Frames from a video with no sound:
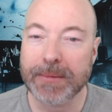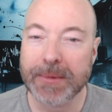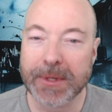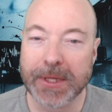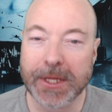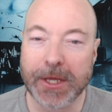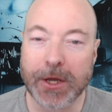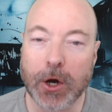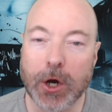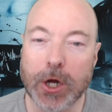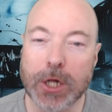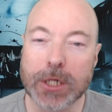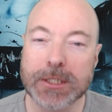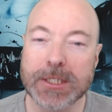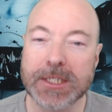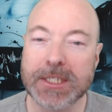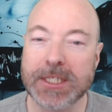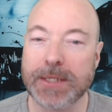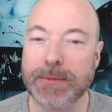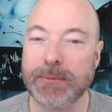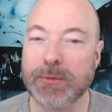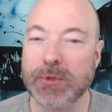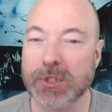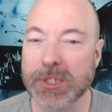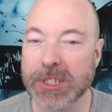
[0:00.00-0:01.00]
they all
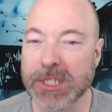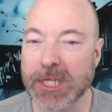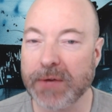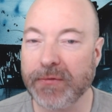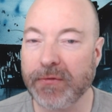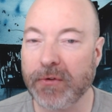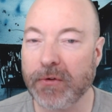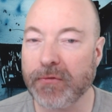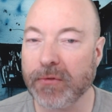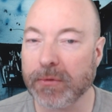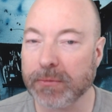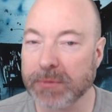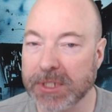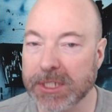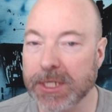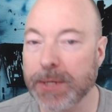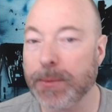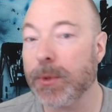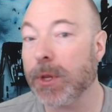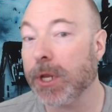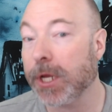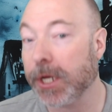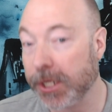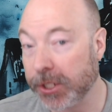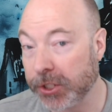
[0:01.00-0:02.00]
seemed to suffer from
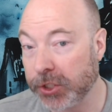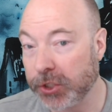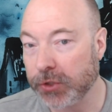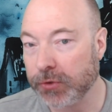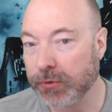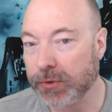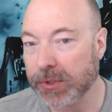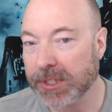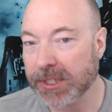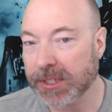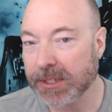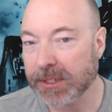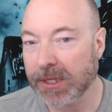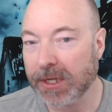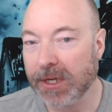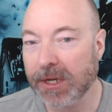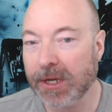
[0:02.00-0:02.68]
similar issues.